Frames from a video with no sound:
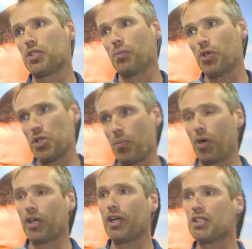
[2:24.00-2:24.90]
emerging
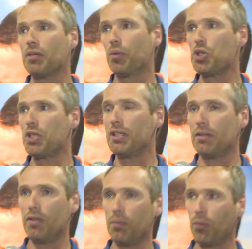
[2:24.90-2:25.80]
markets and
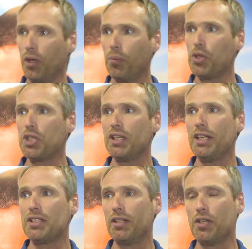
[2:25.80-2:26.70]
emerging
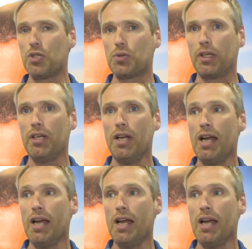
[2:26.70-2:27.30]
needs in industry.